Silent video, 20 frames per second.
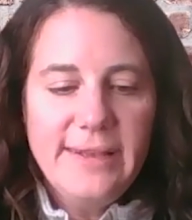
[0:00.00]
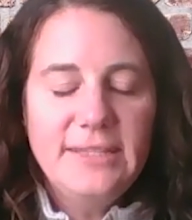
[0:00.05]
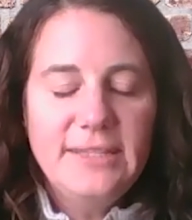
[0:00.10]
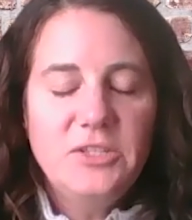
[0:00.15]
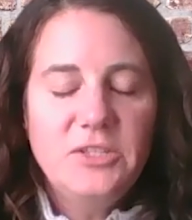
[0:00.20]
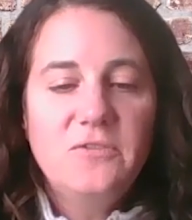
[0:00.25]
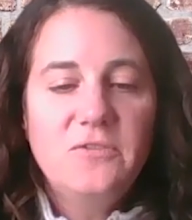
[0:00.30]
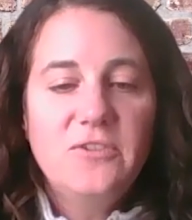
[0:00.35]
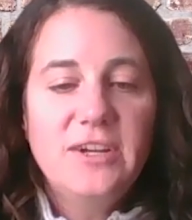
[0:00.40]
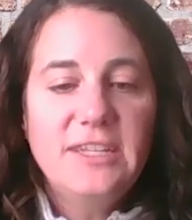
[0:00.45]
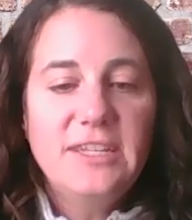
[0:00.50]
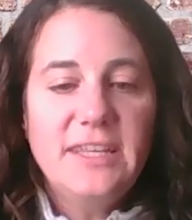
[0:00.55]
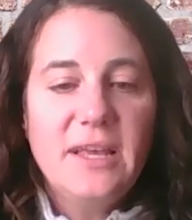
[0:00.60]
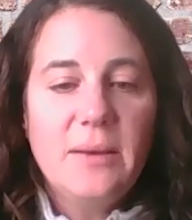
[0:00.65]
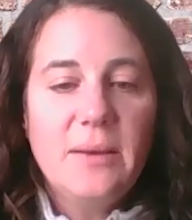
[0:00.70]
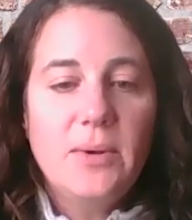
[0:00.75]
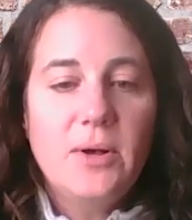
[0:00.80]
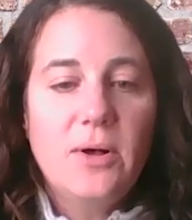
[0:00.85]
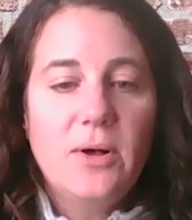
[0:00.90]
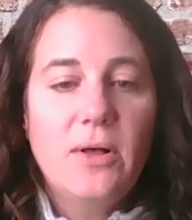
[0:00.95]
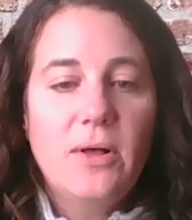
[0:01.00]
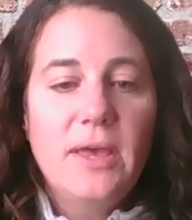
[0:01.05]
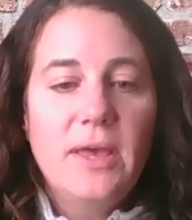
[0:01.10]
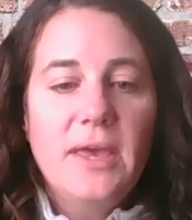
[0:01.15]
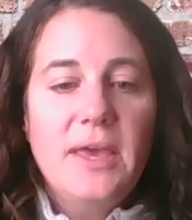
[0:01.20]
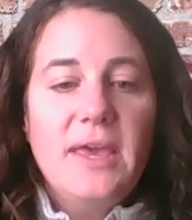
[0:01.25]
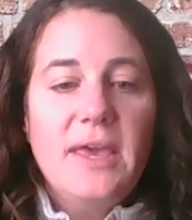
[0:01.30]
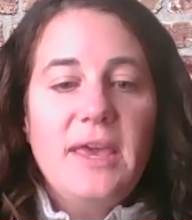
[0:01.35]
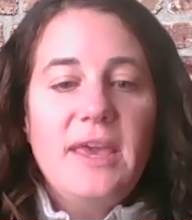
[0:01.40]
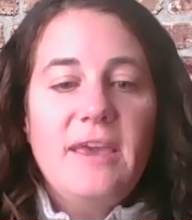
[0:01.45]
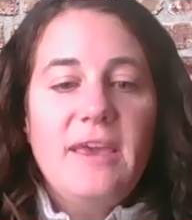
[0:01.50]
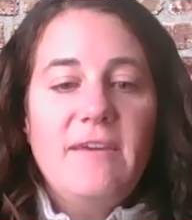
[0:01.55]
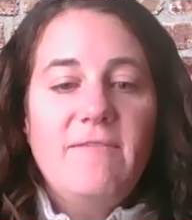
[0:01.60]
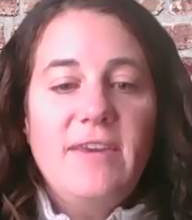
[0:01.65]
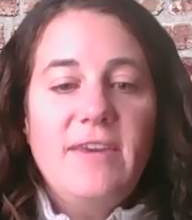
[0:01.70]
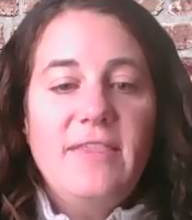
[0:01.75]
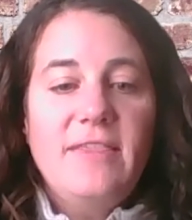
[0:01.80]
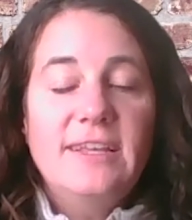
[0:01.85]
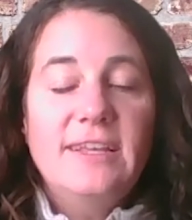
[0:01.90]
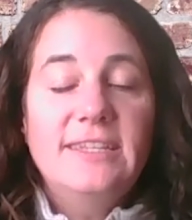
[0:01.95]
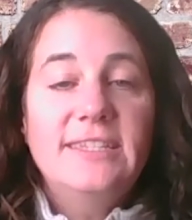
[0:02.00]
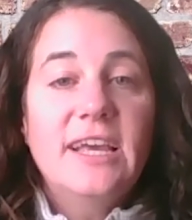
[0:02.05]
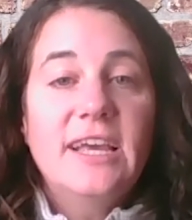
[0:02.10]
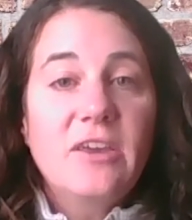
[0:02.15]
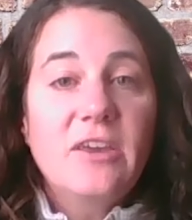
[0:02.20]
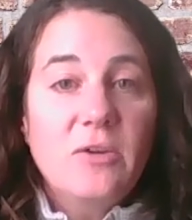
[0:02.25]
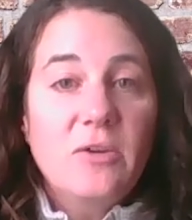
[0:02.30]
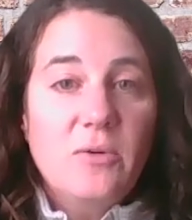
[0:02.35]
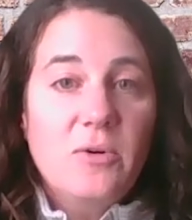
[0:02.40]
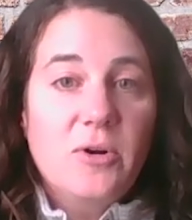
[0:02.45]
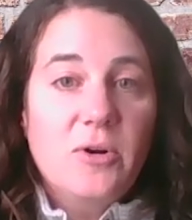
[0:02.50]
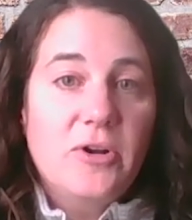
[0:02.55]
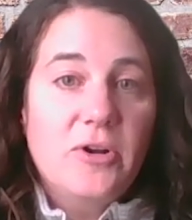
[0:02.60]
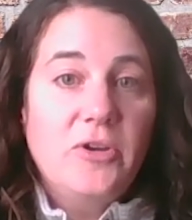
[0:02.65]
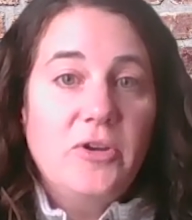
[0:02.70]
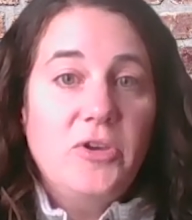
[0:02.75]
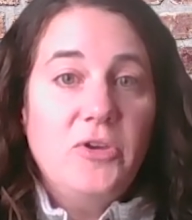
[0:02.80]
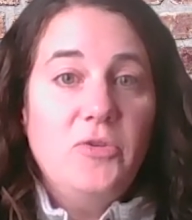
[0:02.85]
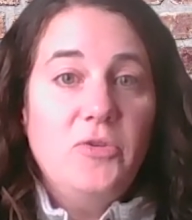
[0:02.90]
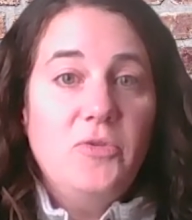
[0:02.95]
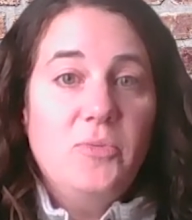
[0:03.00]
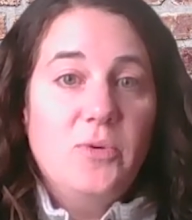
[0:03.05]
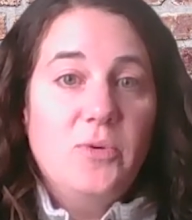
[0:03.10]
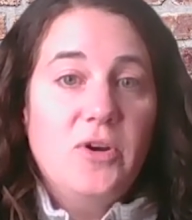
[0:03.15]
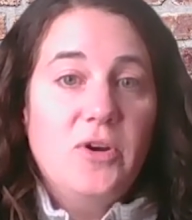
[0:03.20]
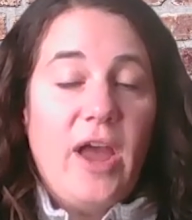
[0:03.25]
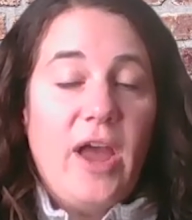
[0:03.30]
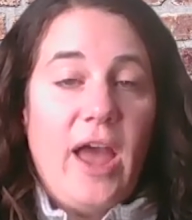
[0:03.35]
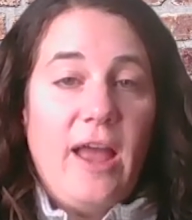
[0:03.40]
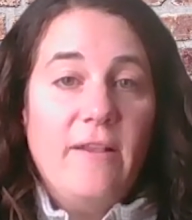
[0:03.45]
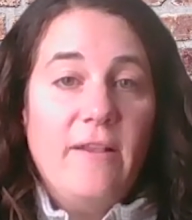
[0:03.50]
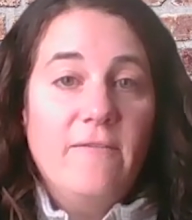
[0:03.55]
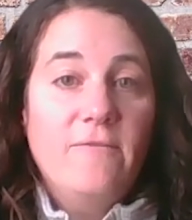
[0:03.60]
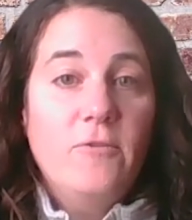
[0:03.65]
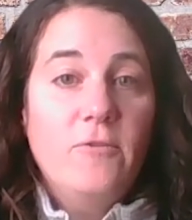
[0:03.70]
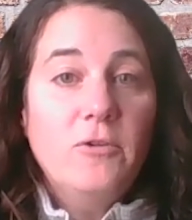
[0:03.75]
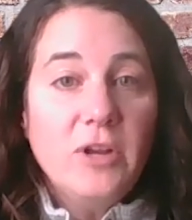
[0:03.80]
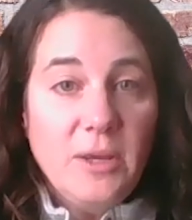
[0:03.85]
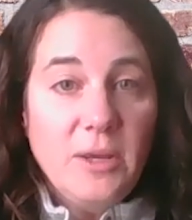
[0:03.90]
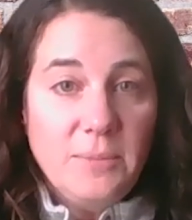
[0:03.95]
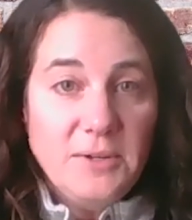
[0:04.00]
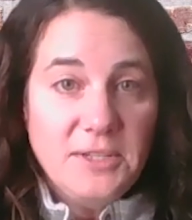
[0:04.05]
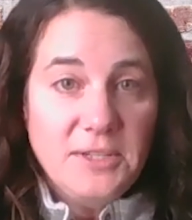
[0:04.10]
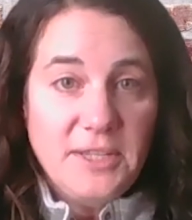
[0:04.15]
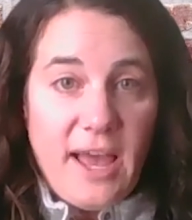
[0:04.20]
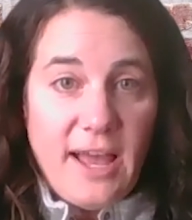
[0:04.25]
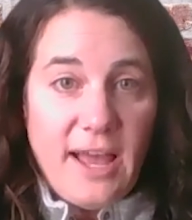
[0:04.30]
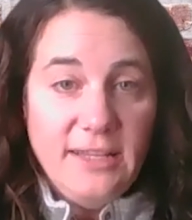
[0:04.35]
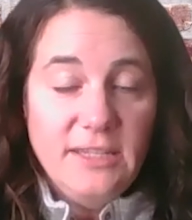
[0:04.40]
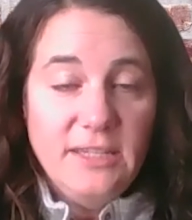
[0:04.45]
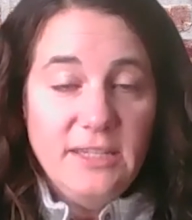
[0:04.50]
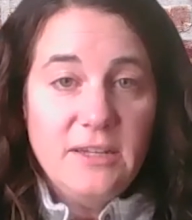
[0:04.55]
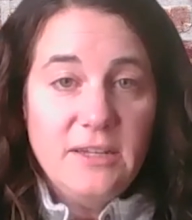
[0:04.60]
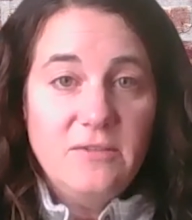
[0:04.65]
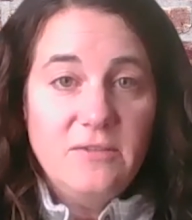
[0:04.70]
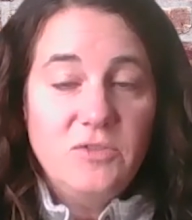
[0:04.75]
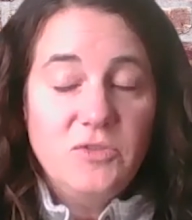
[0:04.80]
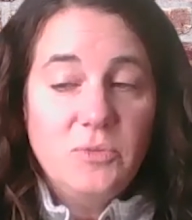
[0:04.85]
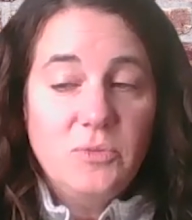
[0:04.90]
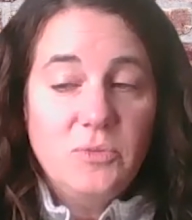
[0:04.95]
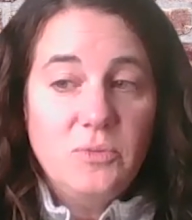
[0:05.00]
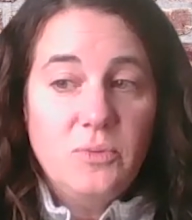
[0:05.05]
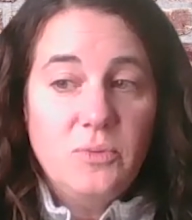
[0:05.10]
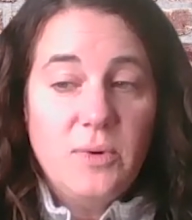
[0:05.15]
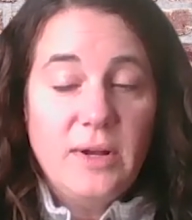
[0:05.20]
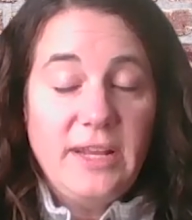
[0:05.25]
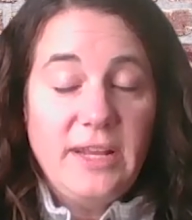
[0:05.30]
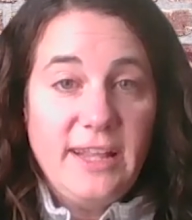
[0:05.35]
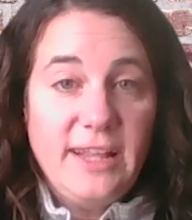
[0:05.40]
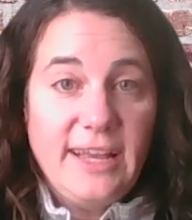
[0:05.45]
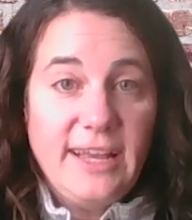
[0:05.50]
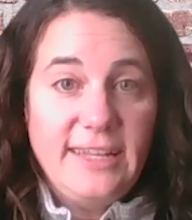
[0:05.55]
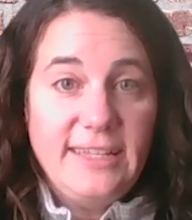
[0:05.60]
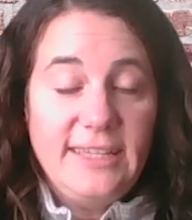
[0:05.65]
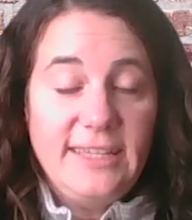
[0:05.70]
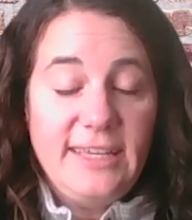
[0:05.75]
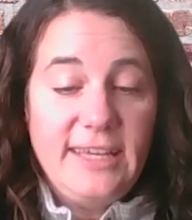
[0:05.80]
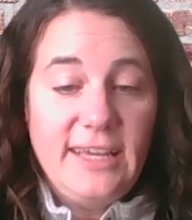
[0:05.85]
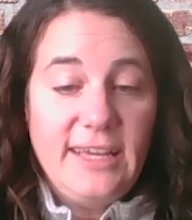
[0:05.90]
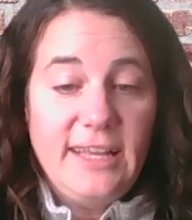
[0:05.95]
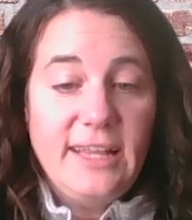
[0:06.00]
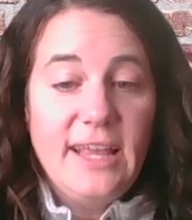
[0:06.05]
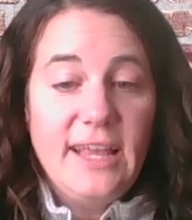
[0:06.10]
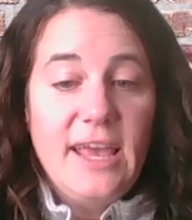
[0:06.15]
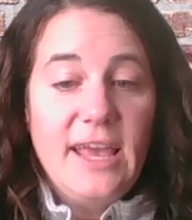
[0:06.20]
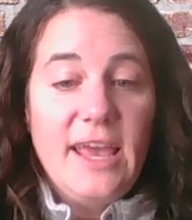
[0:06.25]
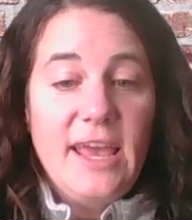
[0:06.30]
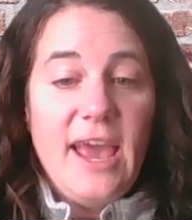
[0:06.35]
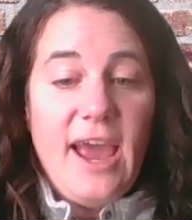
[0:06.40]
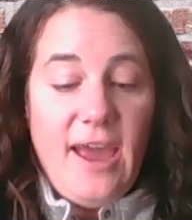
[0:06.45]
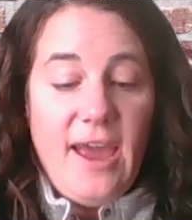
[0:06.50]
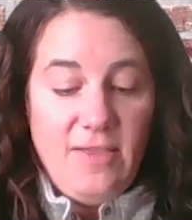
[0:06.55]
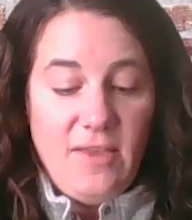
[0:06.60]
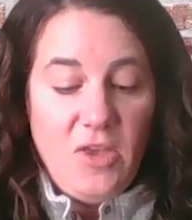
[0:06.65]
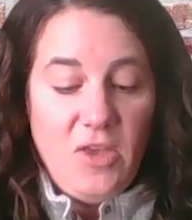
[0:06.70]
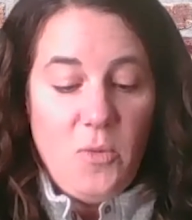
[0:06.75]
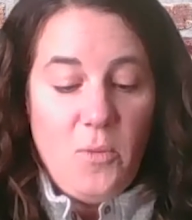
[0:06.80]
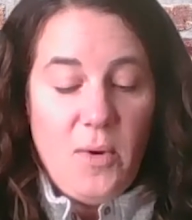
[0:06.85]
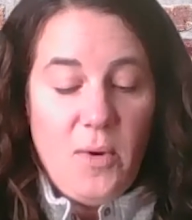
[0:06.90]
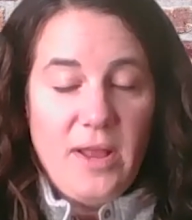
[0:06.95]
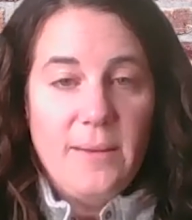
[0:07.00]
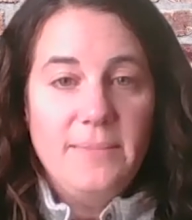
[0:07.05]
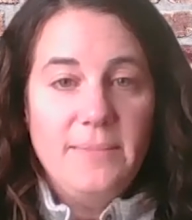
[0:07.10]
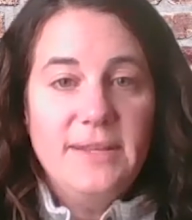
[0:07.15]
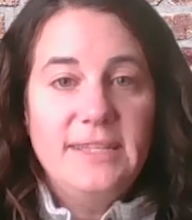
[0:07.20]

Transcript: So for example, if in the second quarter you were at 40% of 2019, and then you went up to